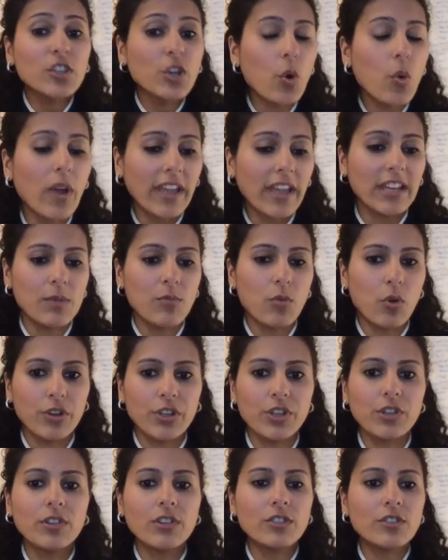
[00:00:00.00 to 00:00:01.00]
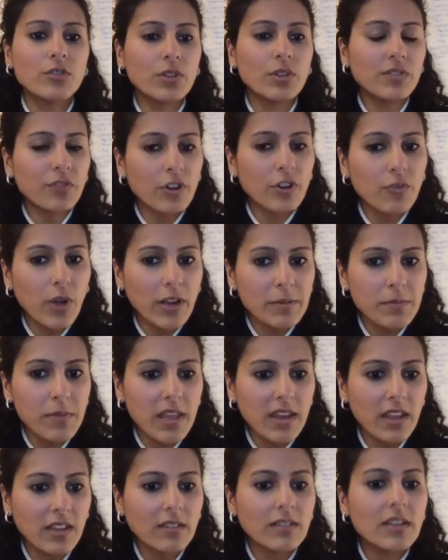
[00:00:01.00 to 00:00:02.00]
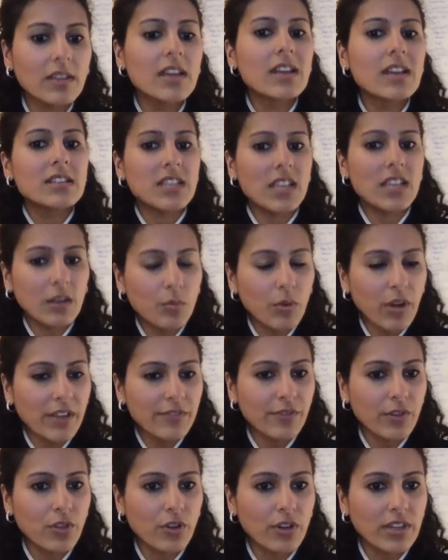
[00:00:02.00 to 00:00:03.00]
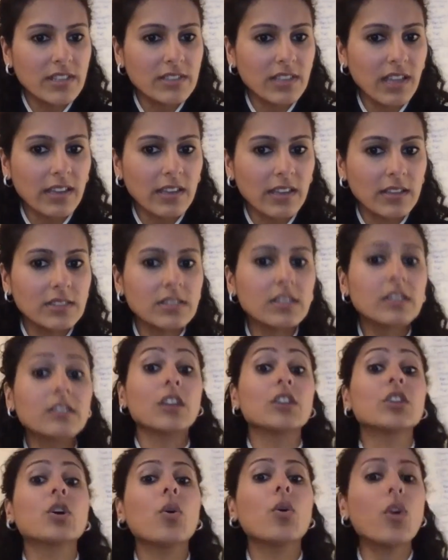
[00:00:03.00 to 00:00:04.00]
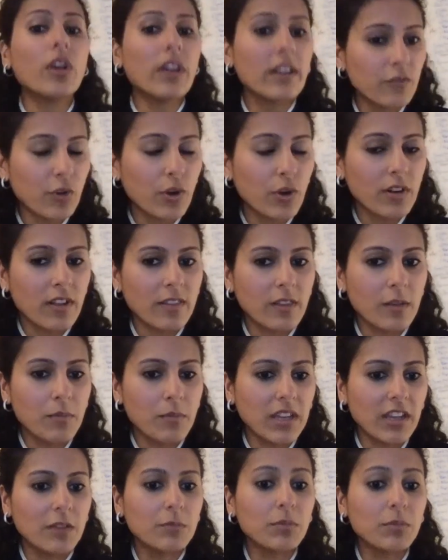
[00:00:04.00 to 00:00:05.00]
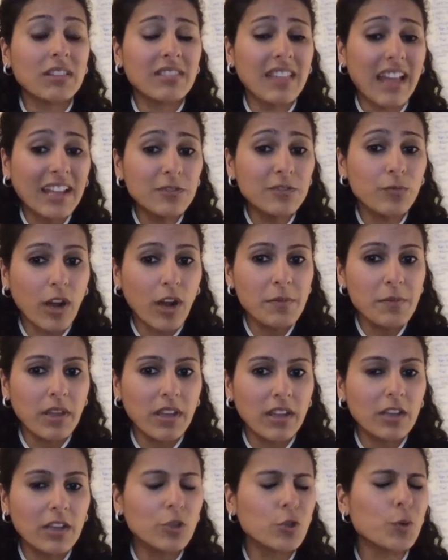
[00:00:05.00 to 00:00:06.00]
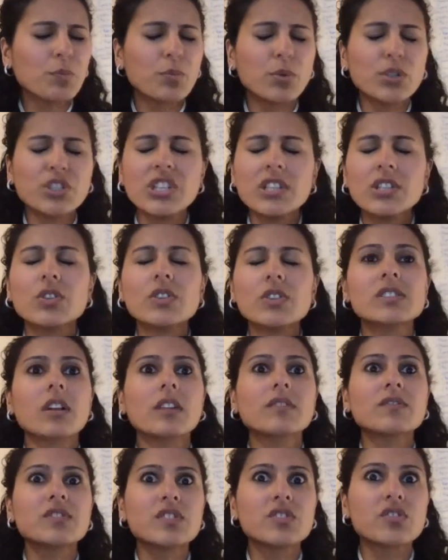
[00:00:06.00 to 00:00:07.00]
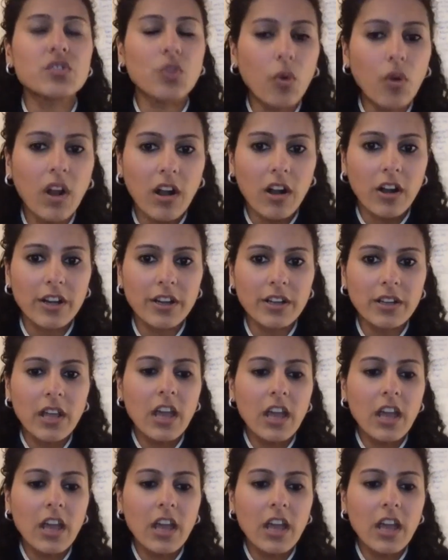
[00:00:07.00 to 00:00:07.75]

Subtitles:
go anymore. You need to do it for 1 minute, take a break for 30 seconds, then go and for another minute. But that 1 minute, you're pushing yourself so hard.